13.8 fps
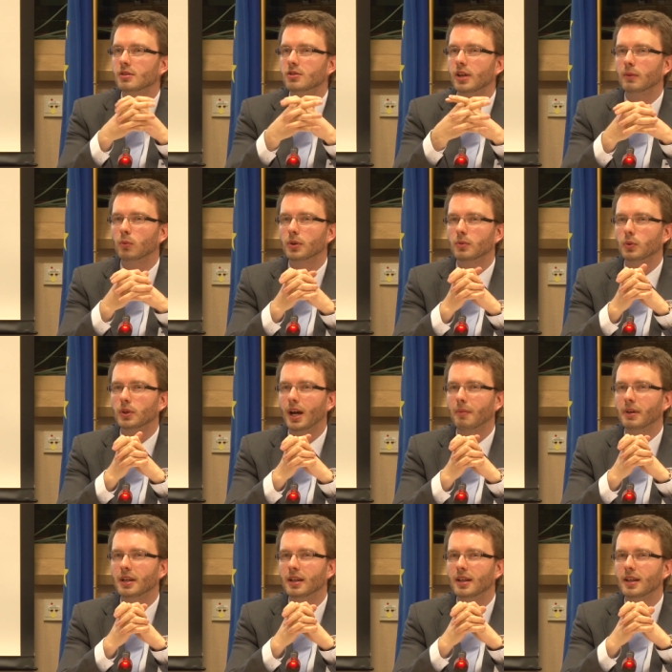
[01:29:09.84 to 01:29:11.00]
sale would
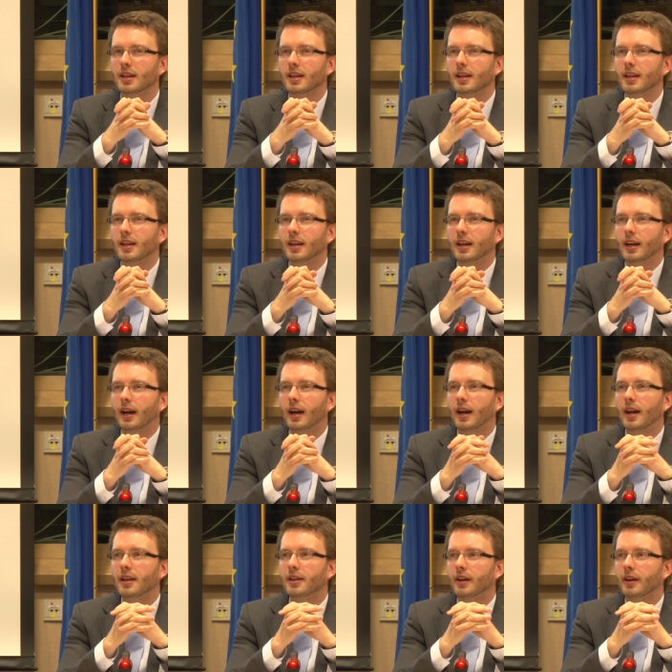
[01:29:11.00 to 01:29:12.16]
happen in?
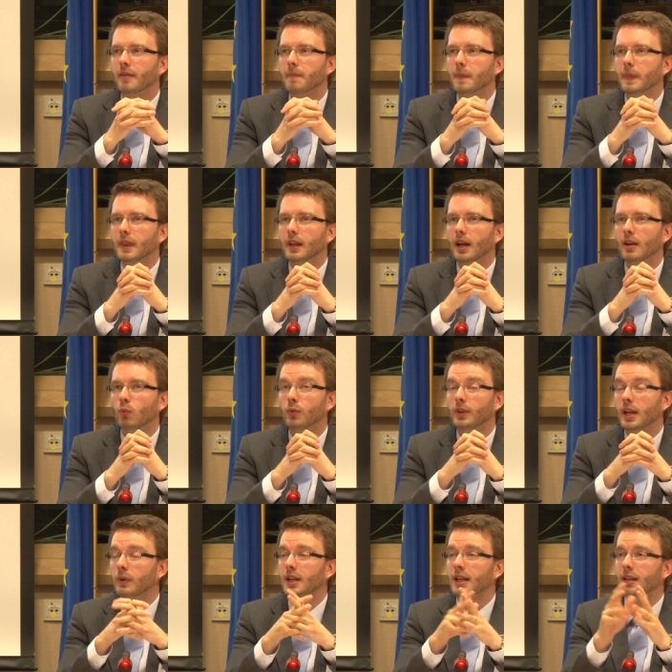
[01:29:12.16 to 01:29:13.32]
And
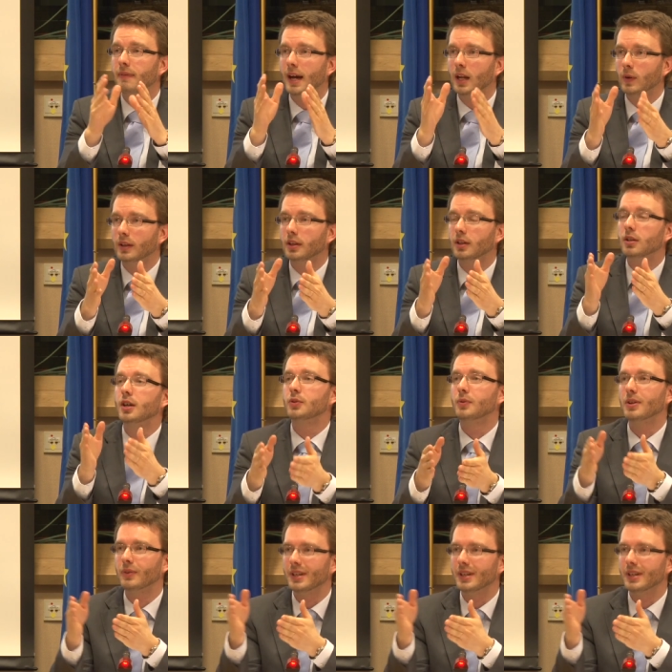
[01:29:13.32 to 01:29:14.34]
then we evaluate the country